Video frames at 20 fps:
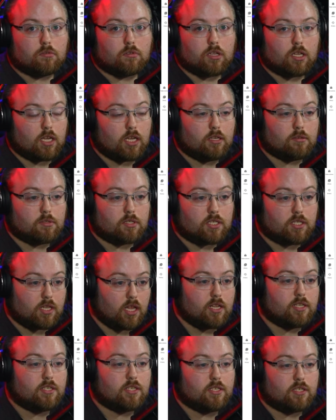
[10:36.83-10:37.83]
That
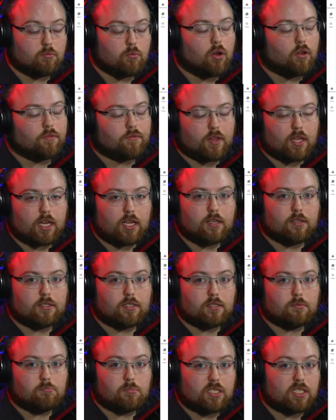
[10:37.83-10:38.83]

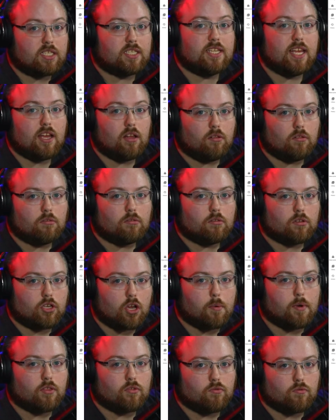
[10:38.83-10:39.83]
he's still
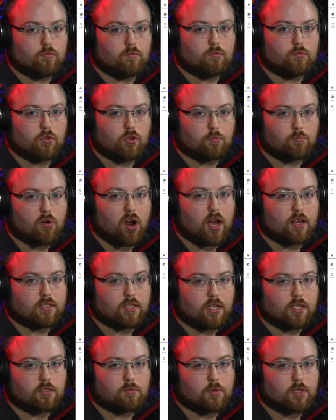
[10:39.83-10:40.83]
going through the
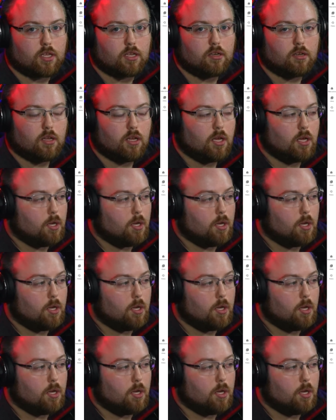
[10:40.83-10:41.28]
process with it.